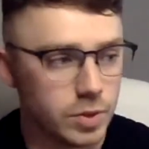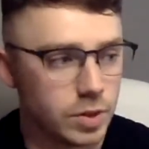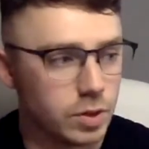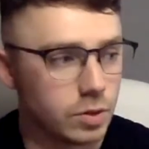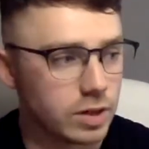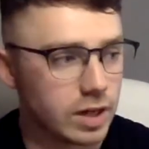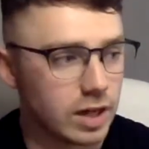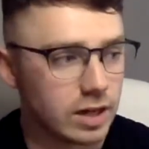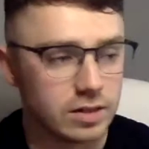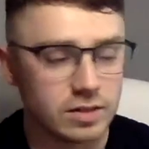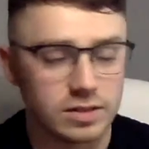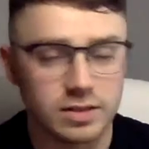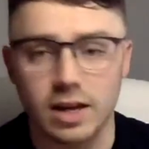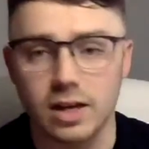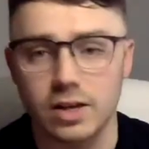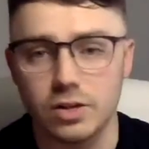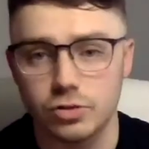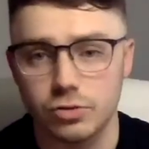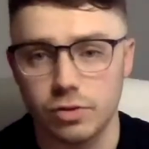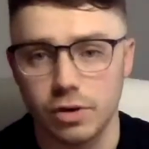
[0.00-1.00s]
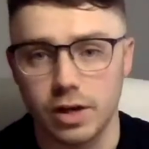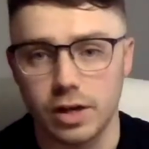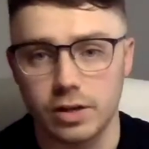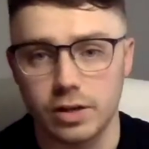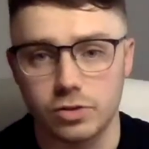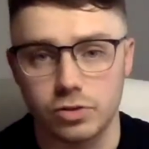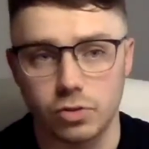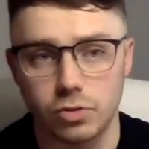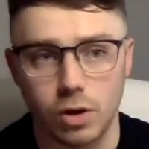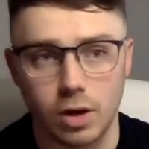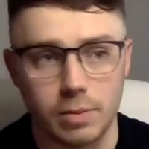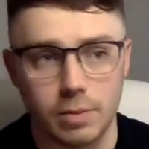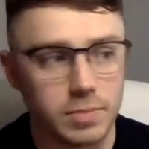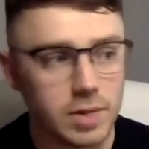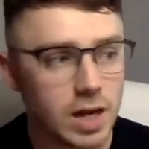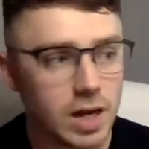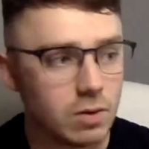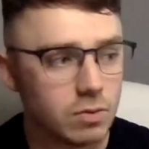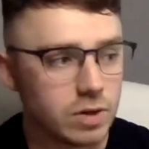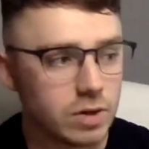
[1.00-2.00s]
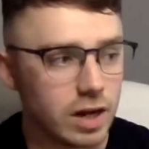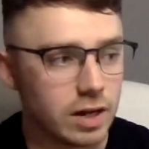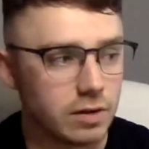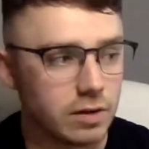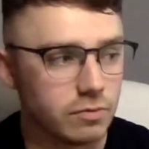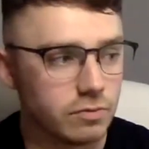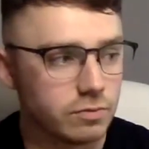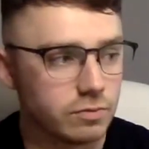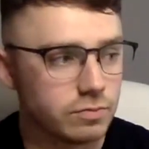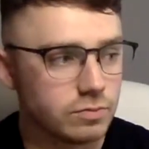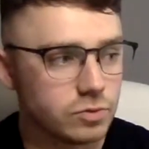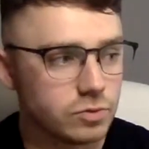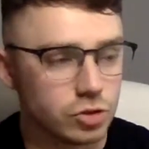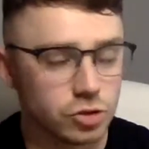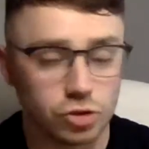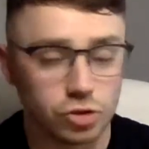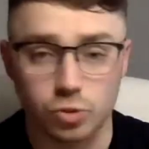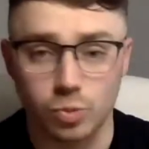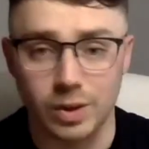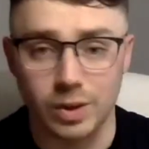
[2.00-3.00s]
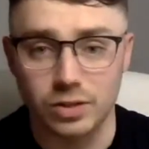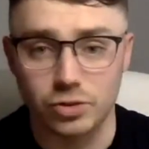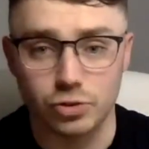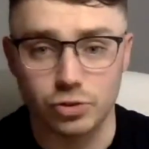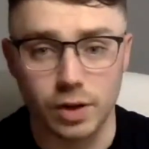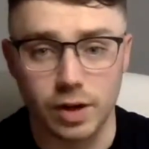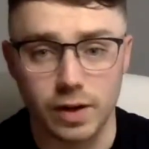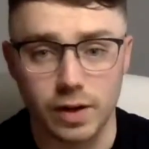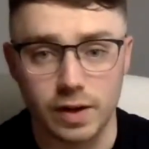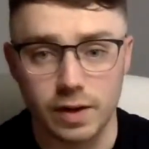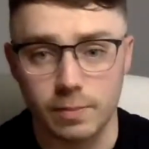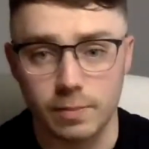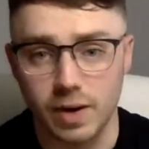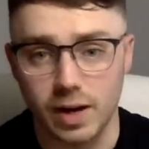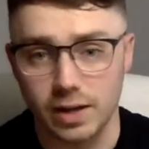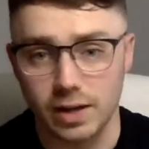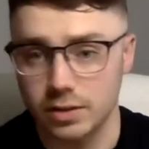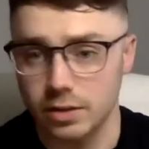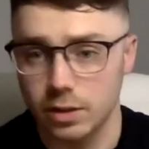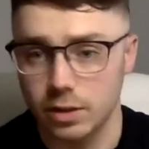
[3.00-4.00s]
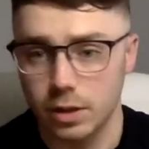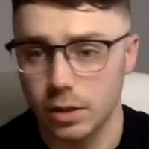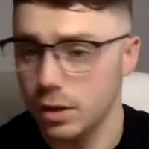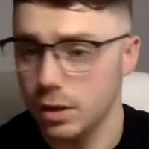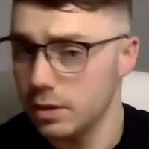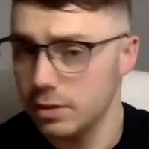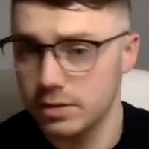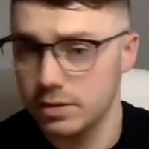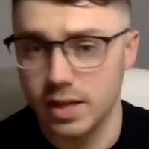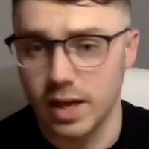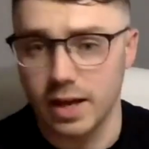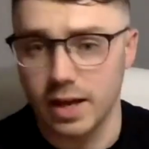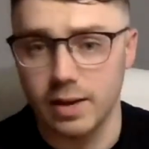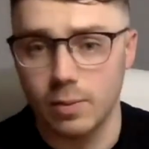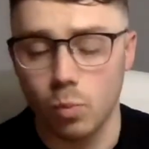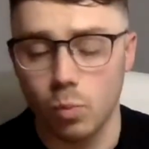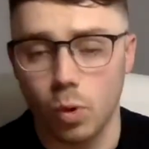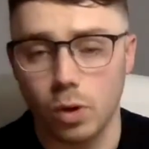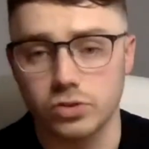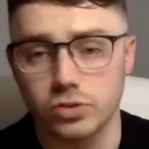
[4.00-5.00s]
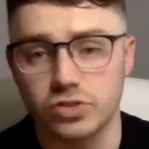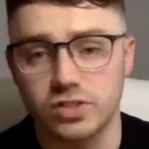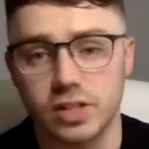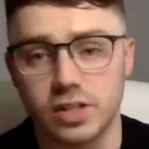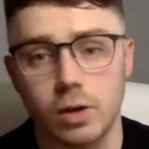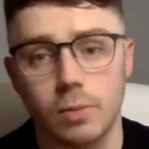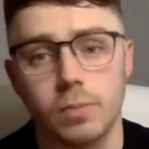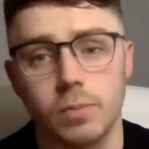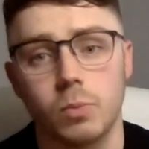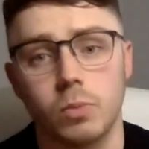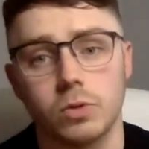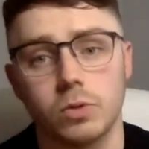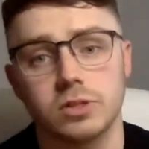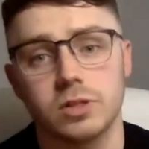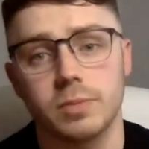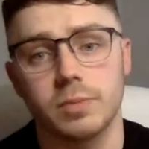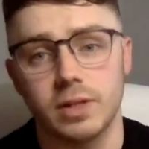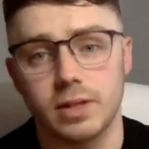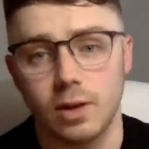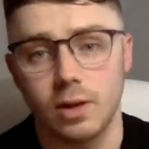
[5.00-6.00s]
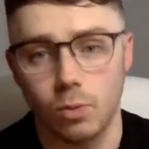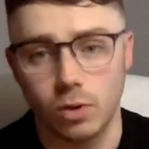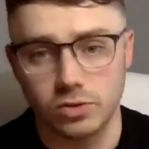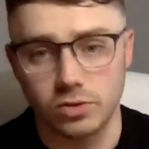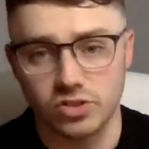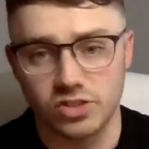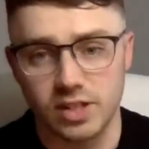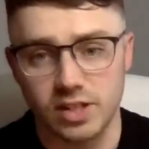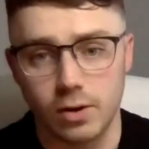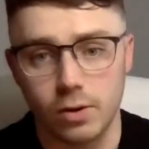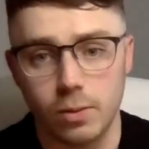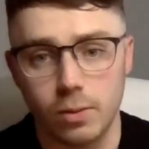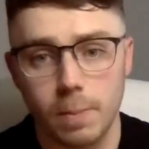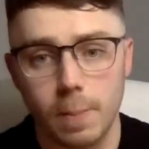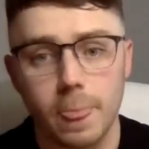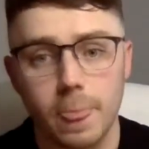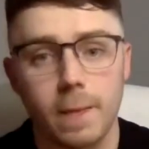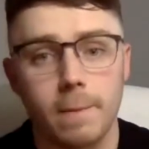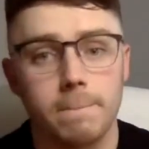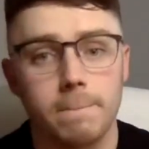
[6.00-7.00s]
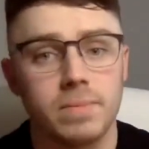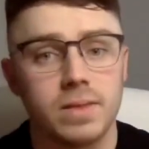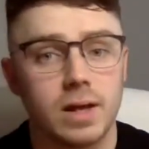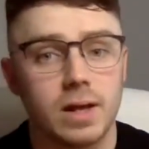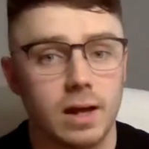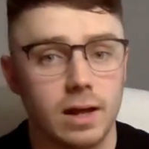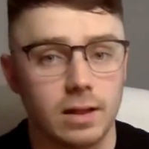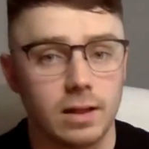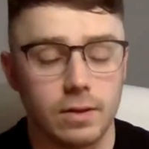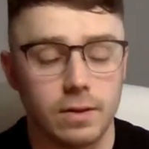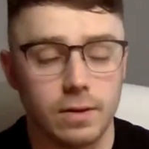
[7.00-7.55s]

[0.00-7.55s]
kind of day trade. So I'm now kind of just swing trading by getting in one setup, and once I'm in that one setup, I'll